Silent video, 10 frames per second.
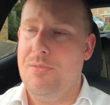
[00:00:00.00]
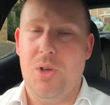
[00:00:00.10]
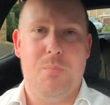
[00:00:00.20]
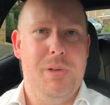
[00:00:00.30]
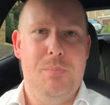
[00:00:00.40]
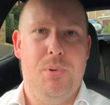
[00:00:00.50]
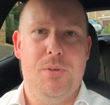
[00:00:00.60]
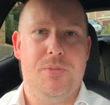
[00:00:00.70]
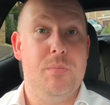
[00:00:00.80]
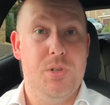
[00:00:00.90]
got people
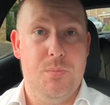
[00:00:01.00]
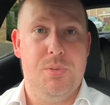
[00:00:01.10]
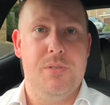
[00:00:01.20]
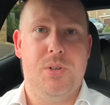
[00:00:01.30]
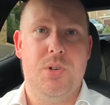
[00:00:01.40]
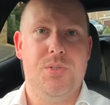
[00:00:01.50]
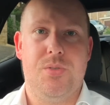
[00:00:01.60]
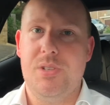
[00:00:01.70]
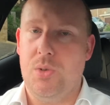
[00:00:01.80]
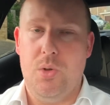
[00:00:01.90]
from a number of
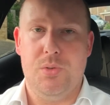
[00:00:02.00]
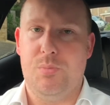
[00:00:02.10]
countries all